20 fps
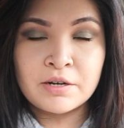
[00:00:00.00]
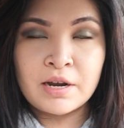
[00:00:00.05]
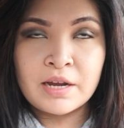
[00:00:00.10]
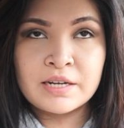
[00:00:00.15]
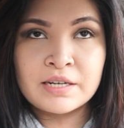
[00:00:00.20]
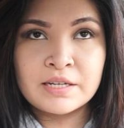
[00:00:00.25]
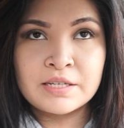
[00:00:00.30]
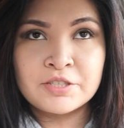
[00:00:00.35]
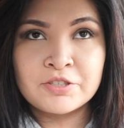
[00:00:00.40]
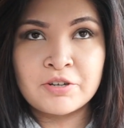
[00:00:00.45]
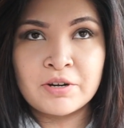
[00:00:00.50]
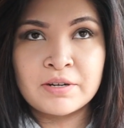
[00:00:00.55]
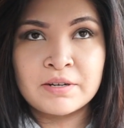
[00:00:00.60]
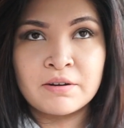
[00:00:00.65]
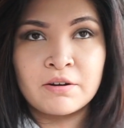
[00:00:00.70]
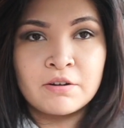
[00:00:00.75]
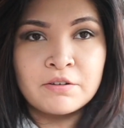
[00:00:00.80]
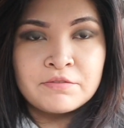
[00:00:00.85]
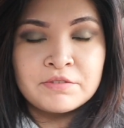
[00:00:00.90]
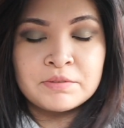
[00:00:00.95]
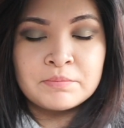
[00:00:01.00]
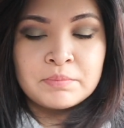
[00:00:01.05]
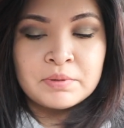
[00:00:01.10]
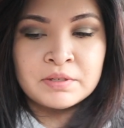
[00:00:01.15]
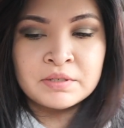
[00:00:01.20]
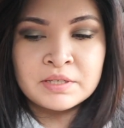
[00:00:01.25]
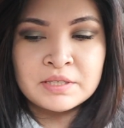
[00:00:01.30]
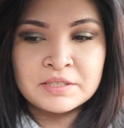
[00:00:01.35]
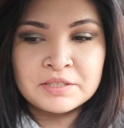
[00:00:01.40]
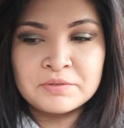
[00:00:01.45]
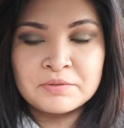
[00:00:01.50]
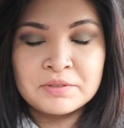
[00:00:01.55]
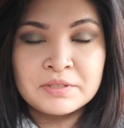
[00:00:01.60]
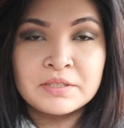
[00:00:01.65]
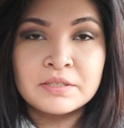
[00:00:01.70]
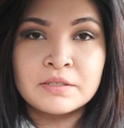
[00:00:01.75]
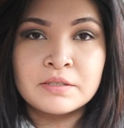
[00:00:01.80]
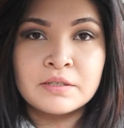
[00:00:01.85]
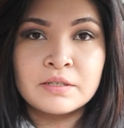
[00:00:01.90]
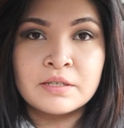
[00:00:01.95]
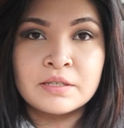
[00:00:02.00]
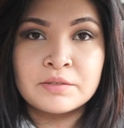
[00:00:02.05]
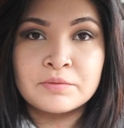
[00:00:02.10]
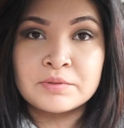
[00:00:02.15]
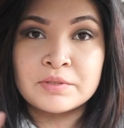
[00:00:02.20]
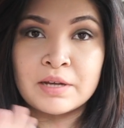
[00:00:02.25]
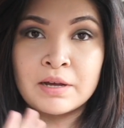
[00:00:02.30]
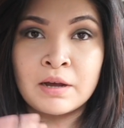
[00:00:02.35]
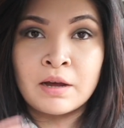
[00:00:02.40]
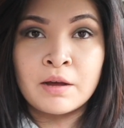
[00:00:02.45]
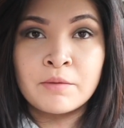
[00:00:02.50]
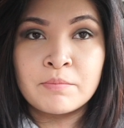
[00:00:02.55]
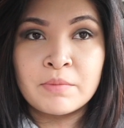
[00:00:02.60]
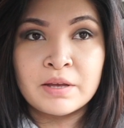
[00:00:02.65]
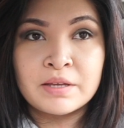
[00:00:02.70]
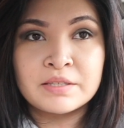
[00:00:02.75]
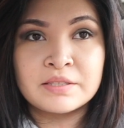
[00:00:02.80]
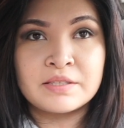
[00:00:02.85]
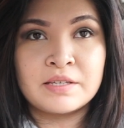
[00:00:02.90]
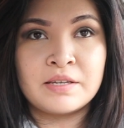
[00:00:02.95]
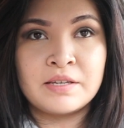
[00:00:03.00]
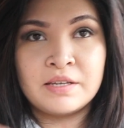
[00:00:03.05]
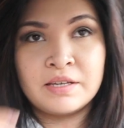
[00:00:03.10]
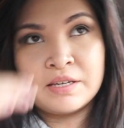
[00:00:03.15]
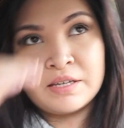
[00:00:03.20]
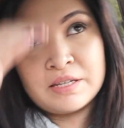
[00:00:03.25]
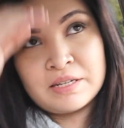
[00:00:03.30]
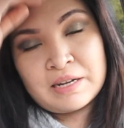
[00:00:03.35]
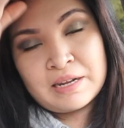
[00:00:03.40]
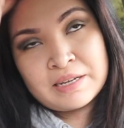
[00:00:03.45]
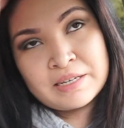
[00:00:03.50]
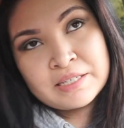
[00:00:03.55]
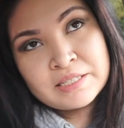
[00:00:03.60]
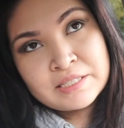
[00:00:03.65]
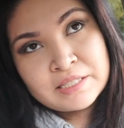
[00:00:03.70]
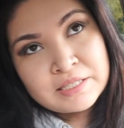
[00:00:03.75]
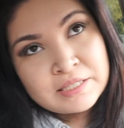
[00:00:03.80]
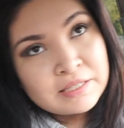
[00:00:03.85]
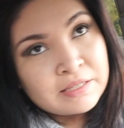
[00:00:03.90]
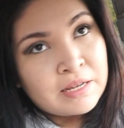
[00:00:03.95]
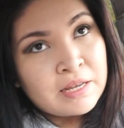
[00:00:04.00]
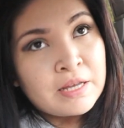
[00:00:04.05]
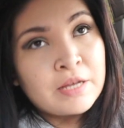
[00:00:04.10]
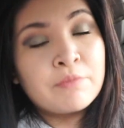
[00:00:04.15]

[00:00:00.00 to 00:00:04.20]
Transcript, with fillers: I did try carving pumpkins one year and it was a hot mess and I could just